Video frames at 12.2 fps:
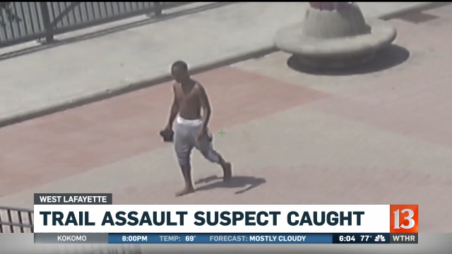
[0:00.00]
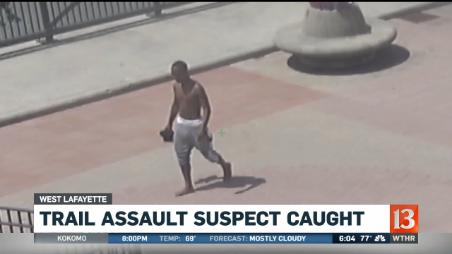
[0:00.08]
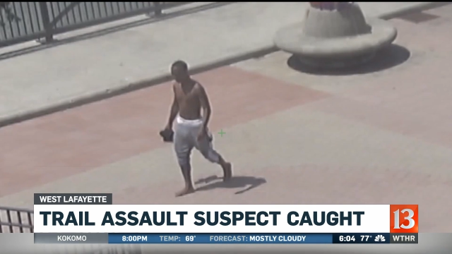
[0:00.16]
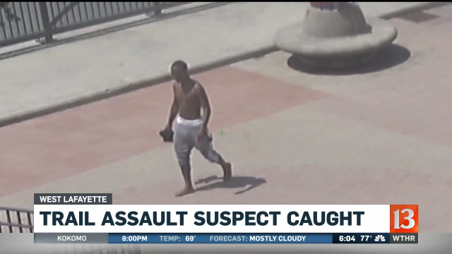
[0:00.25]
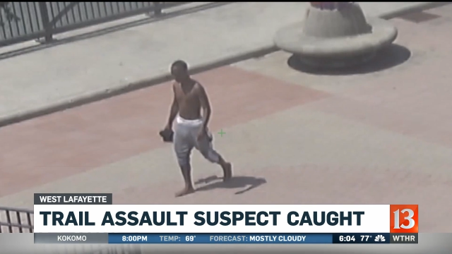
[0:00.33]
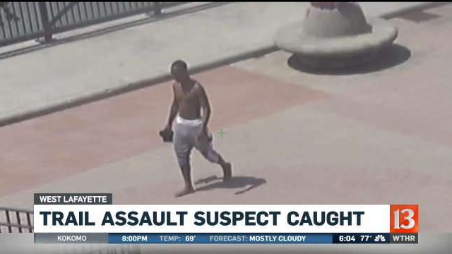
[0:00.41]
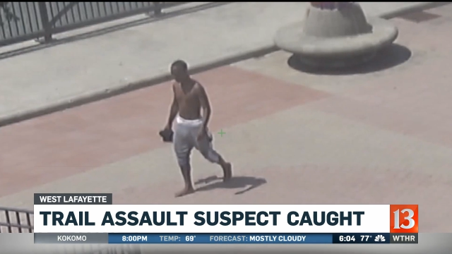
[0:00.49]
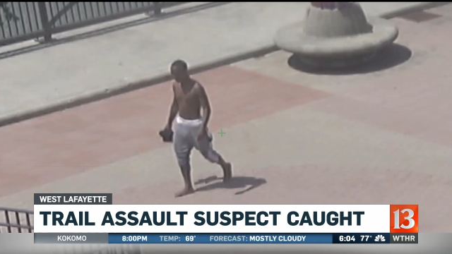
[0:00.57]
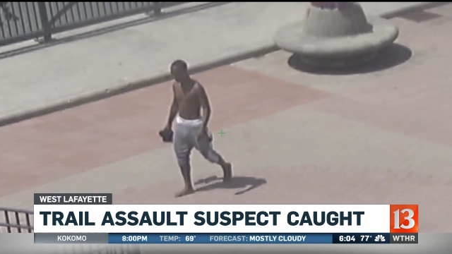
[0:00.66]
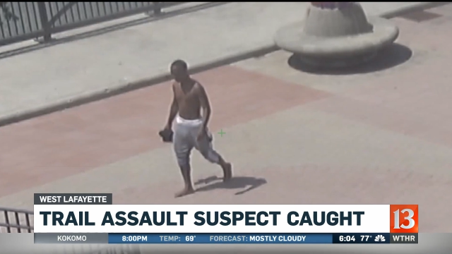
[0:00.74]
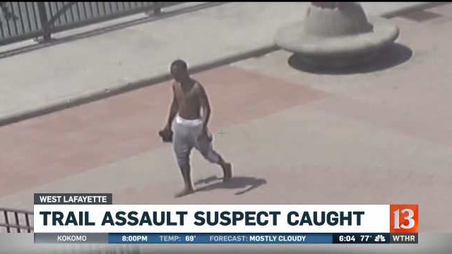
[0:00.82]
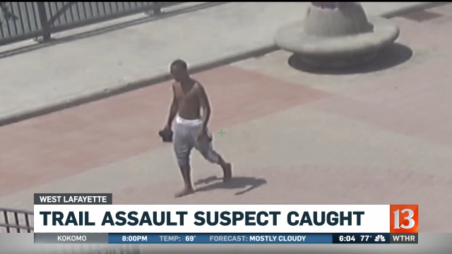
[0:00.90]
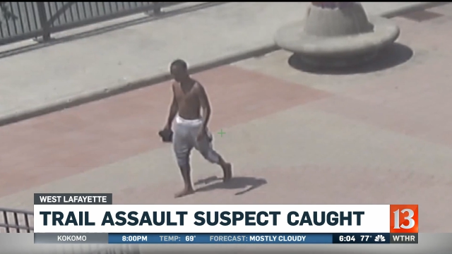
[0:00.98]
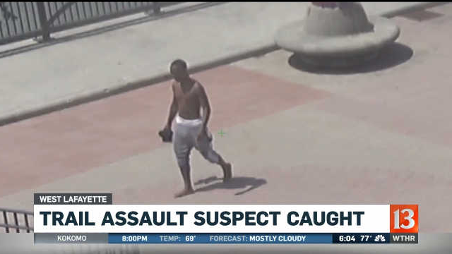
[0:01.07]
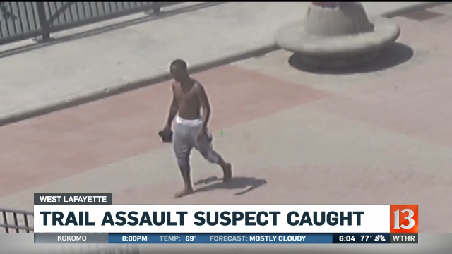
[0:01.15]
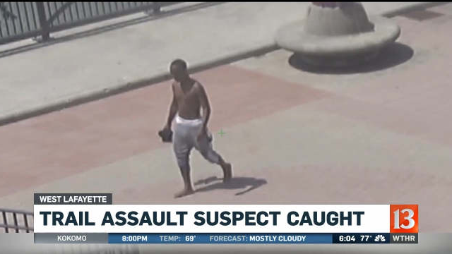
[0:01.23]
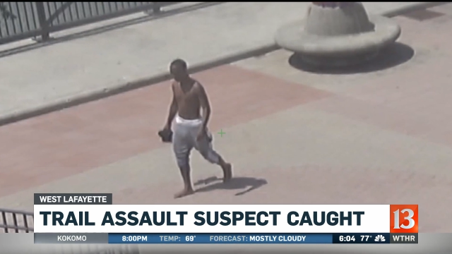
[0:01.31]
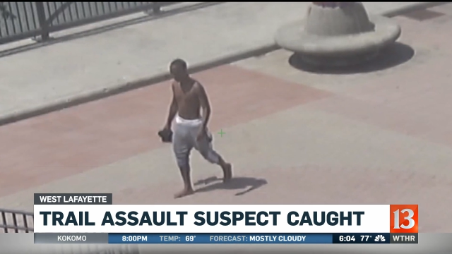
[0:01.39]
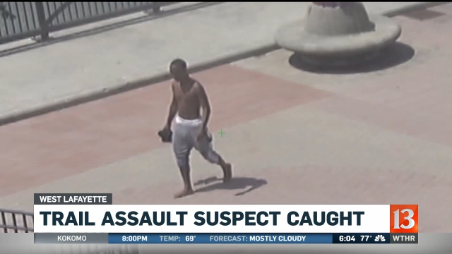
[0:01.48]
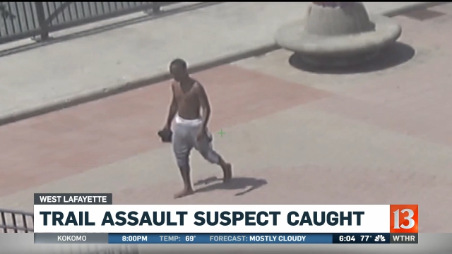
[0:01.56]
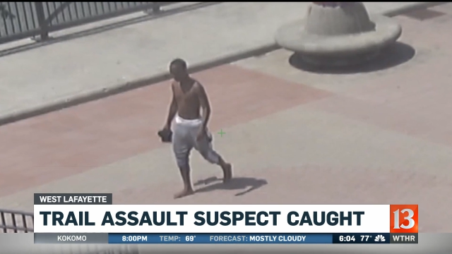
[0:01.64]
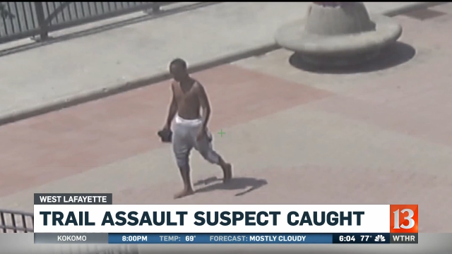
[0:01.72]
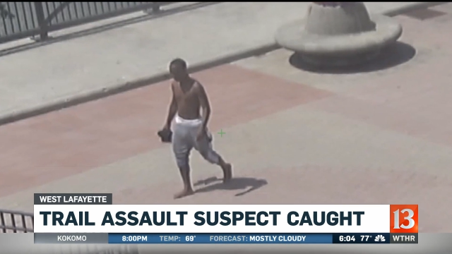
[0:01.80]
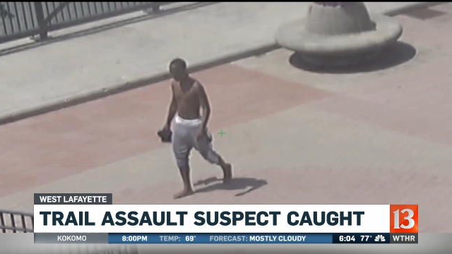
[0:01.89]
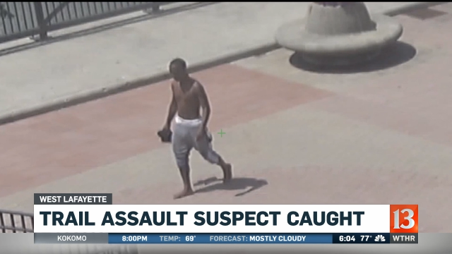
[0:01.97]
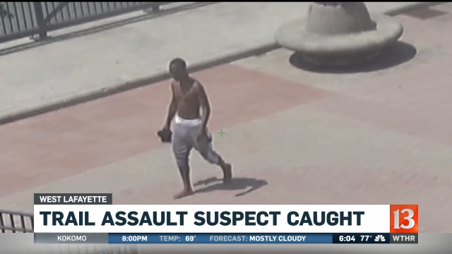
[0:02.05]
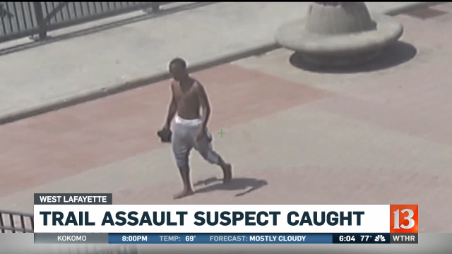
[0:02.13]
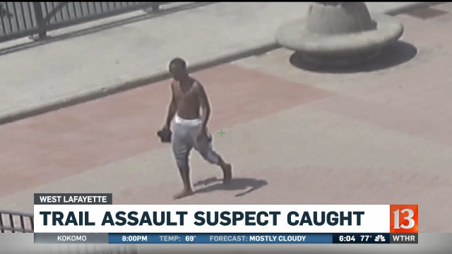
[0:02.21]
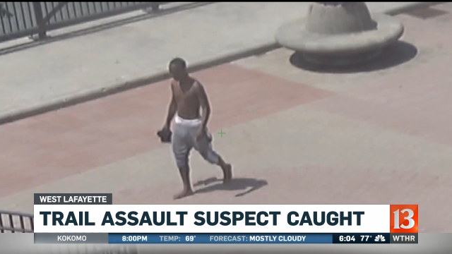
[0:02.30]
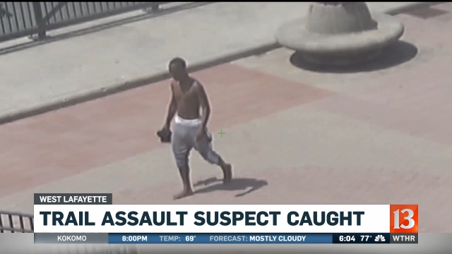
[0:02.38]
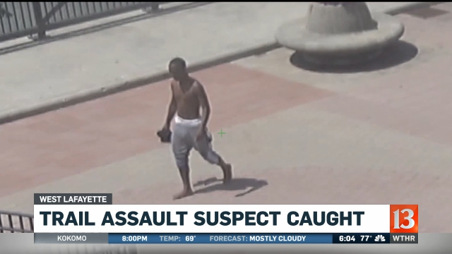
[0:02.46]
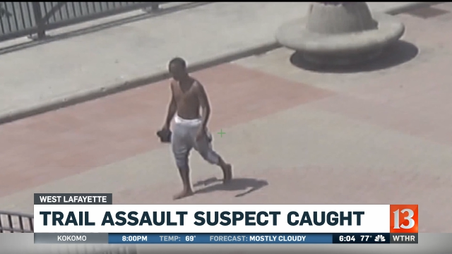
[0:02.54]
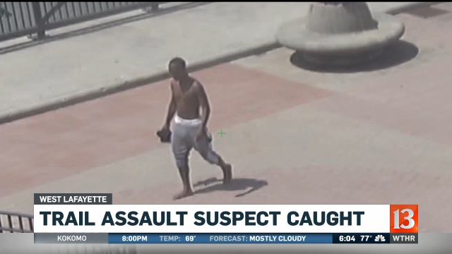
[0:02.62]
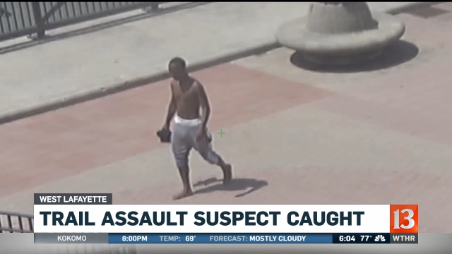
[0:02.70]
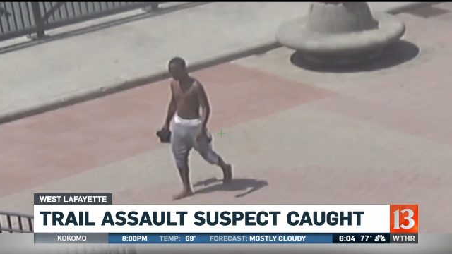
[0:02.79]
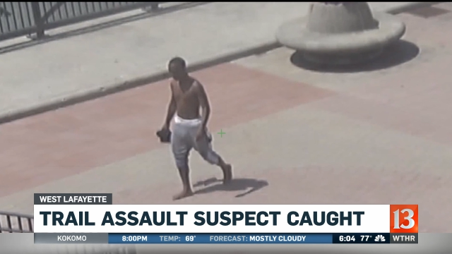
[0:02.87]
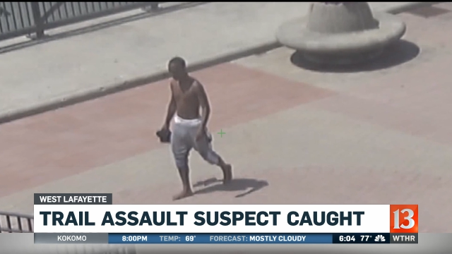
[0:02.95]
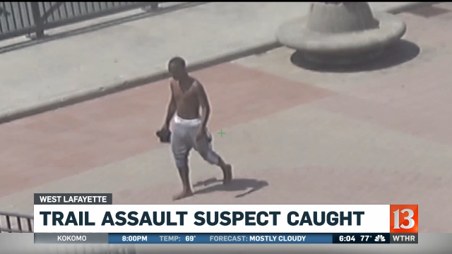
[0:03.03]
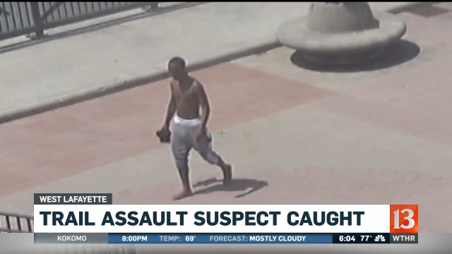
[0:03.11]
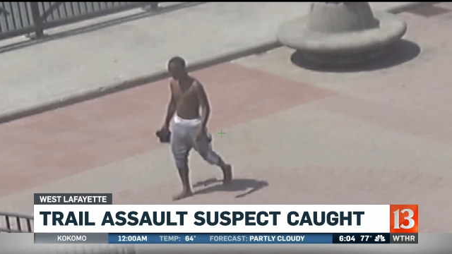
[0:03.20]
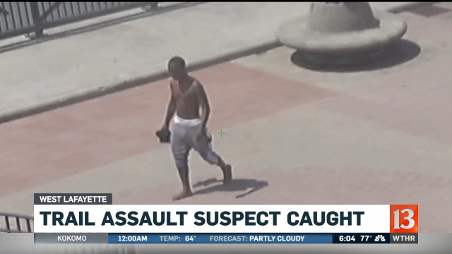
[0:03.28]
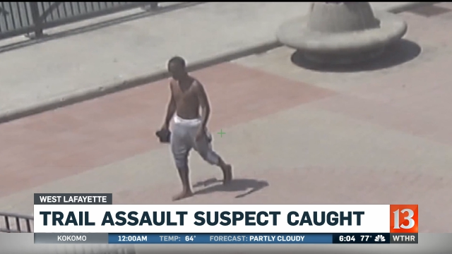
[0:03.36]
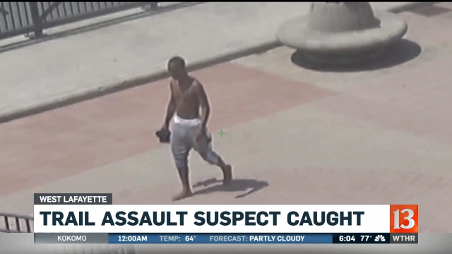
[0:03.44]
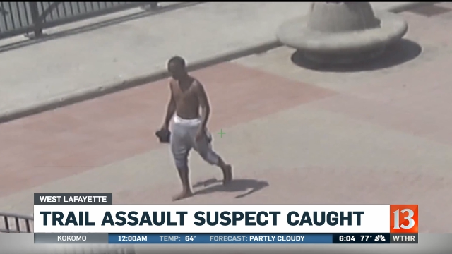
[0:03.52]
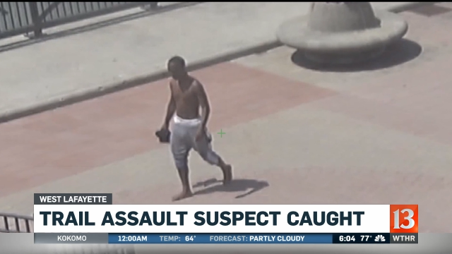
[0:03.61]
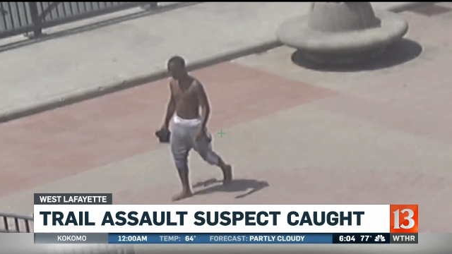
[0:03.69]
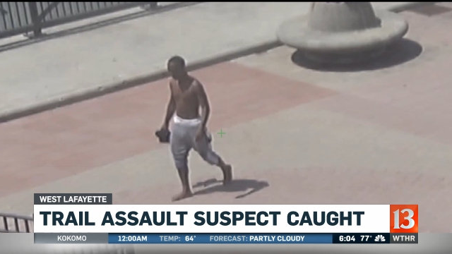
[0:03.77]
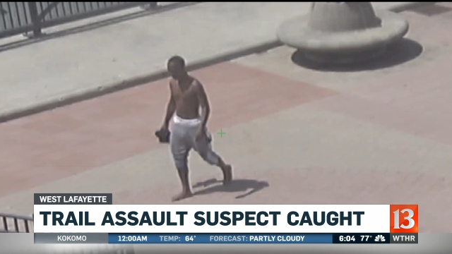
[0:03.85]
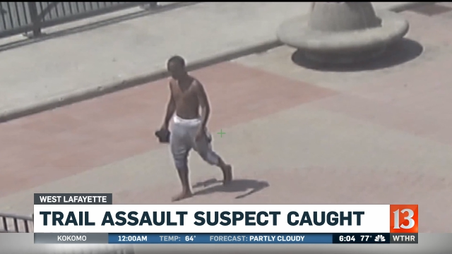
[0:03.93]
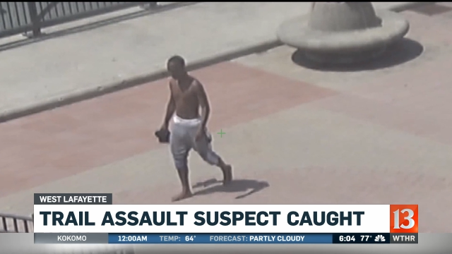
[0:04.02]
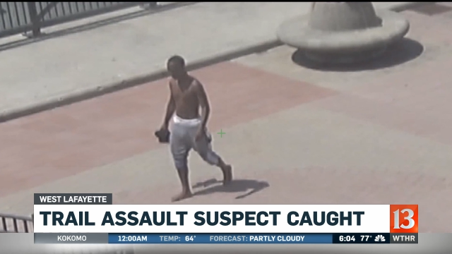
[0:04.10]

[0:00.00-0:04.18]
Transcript: Nobody's mouth can be seen.